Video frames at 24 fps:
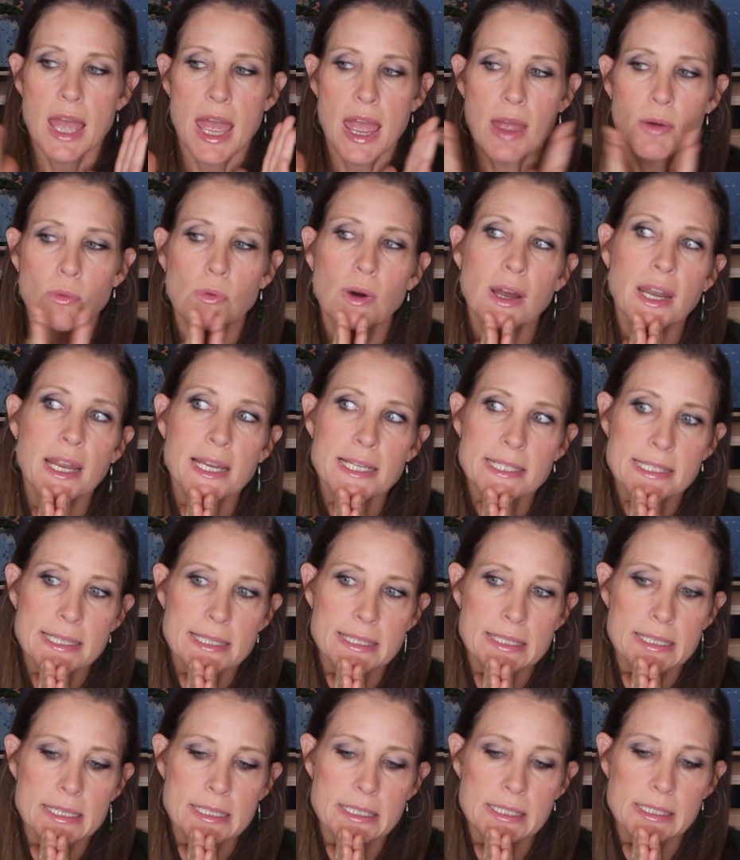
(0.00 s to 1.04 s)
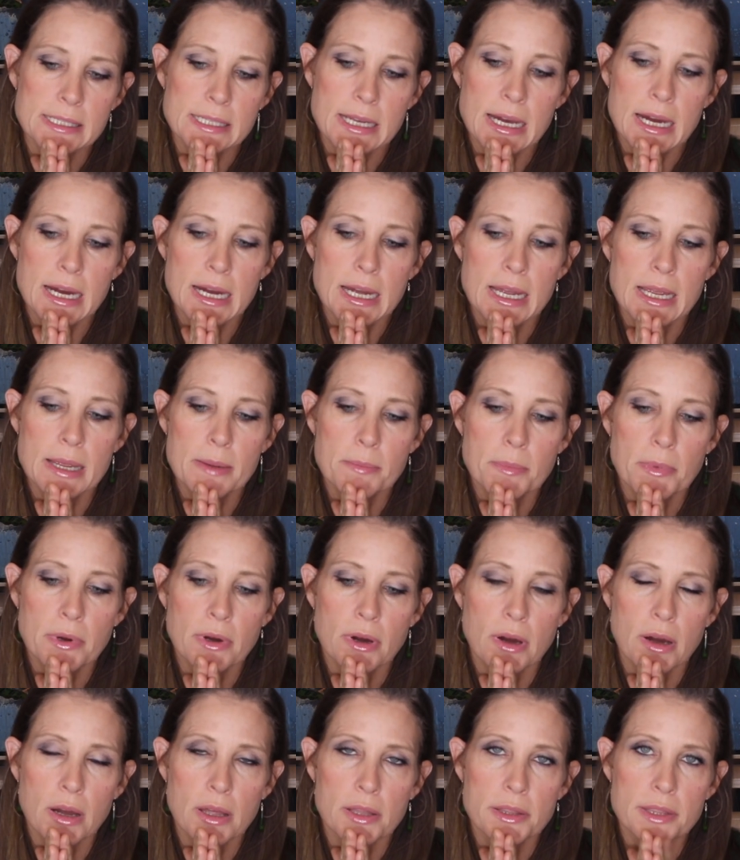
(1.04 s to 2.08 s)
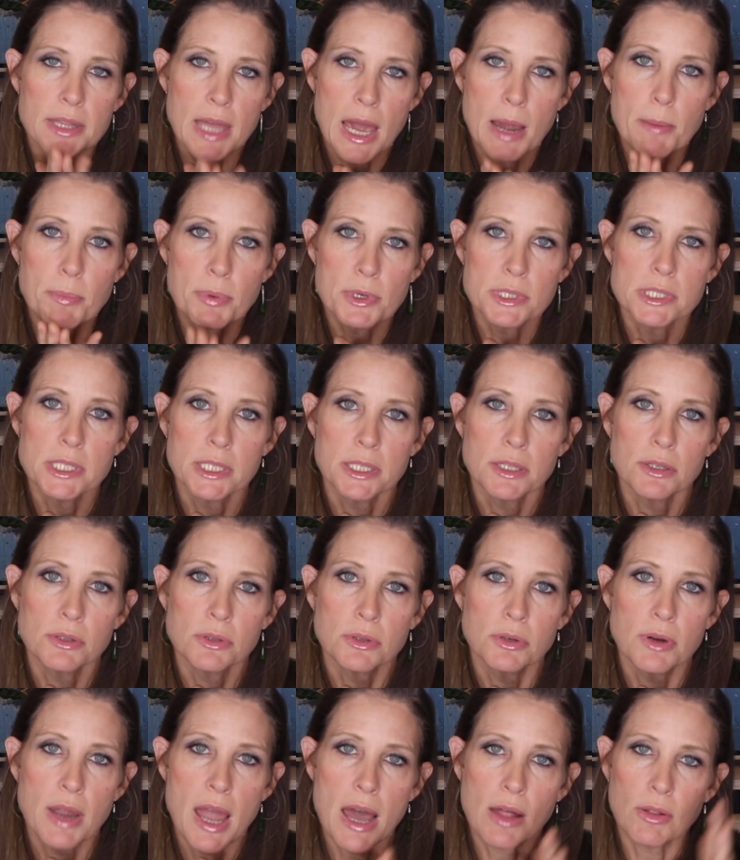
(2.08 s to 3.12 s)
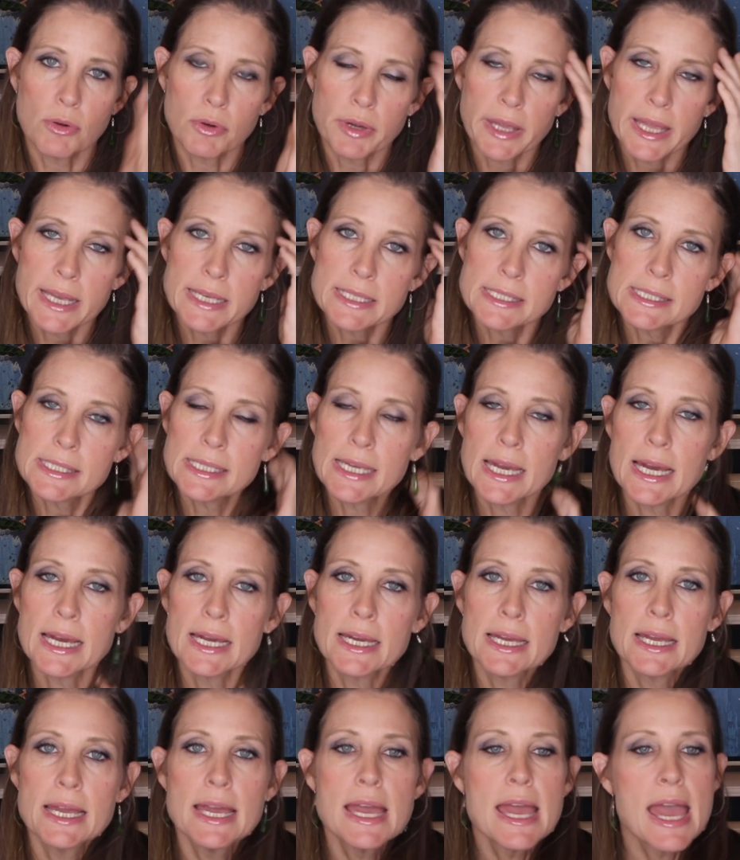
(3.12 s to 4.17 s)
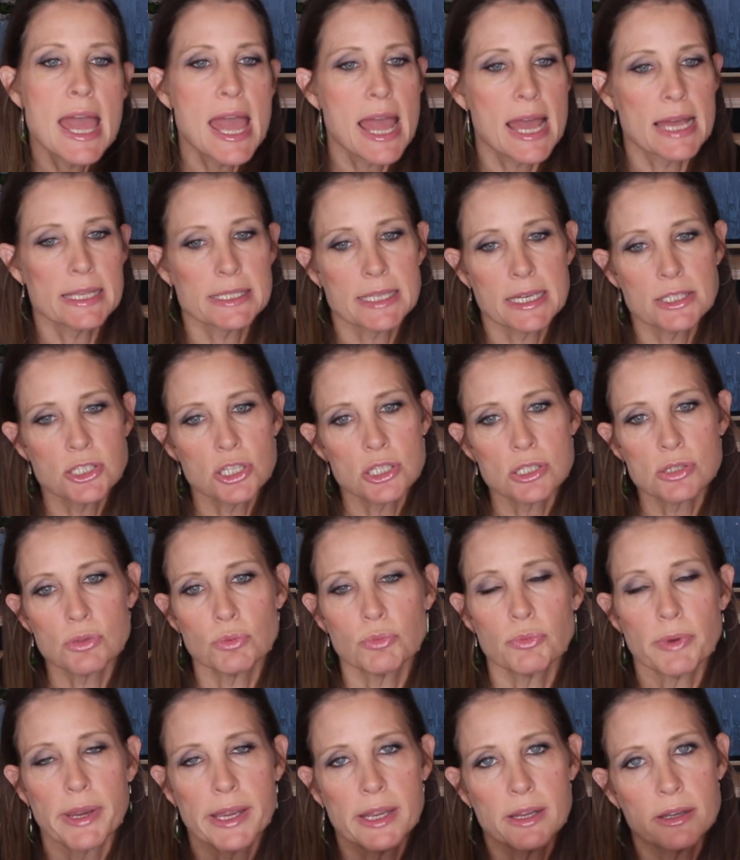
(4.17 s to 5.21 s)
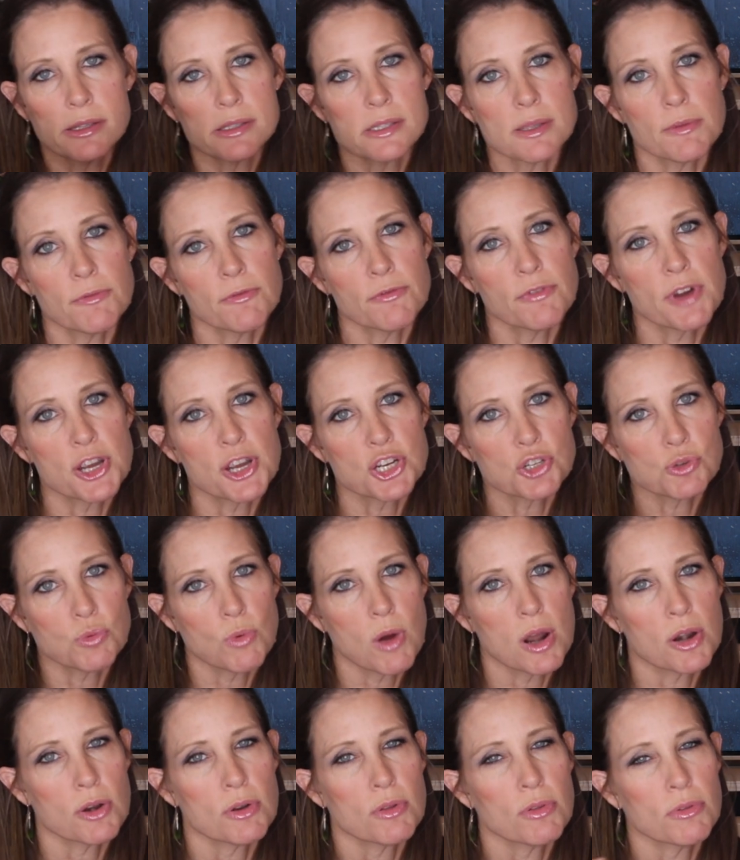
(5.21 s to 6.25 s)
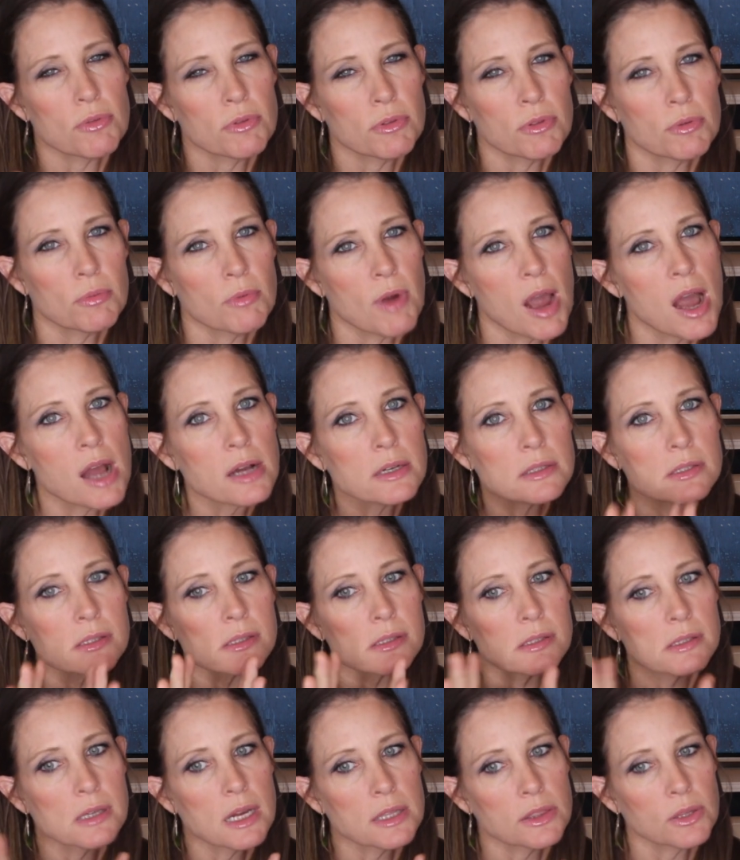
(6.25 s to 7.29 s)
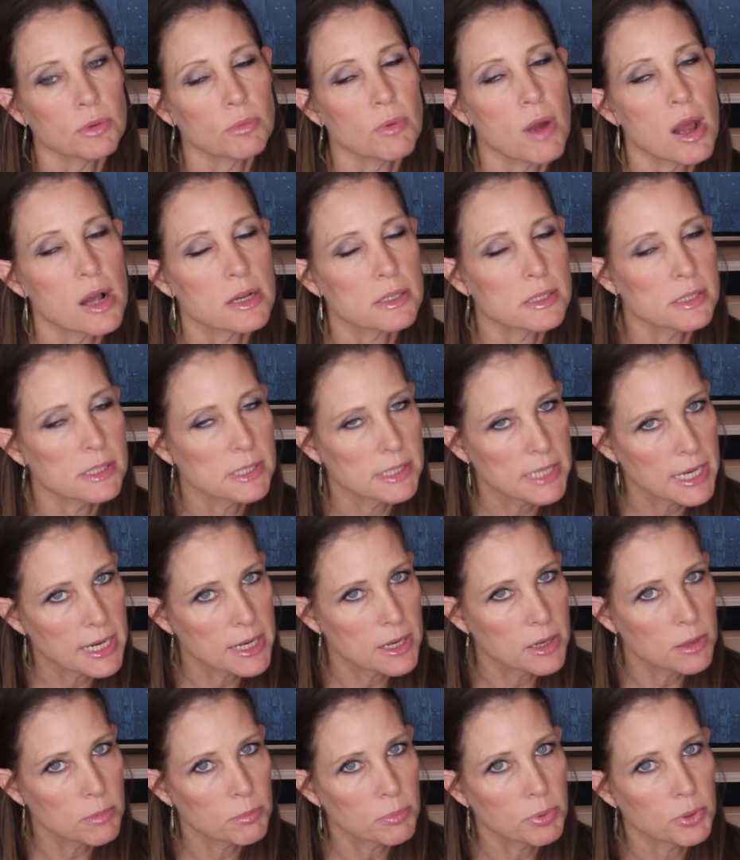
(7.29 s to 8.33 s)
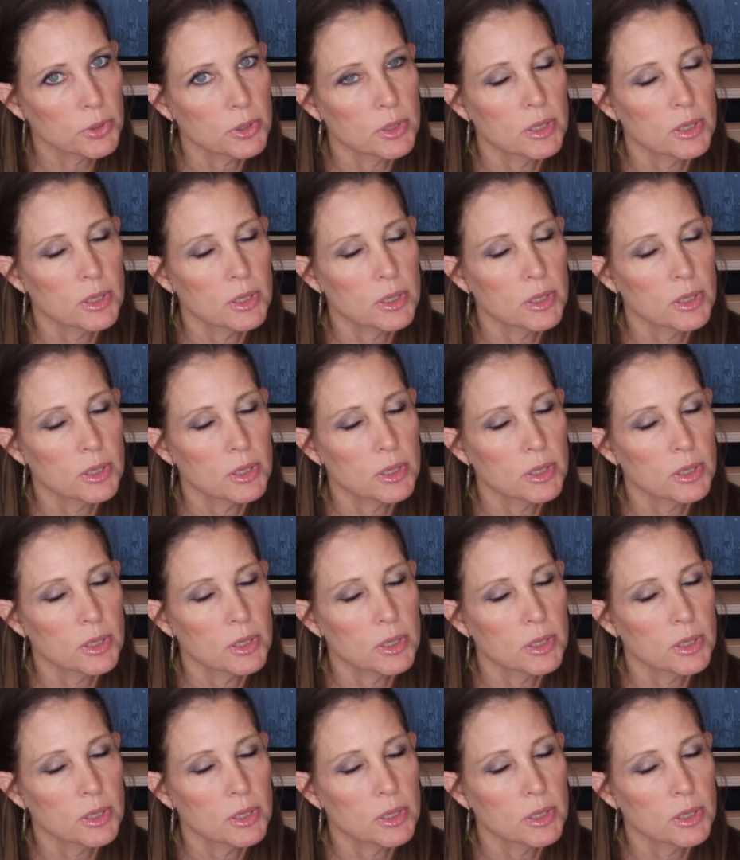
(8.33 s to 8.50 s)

And what I did this time on that particular alocasia is I just ran some fresh water through the rocks, got the rocks damp.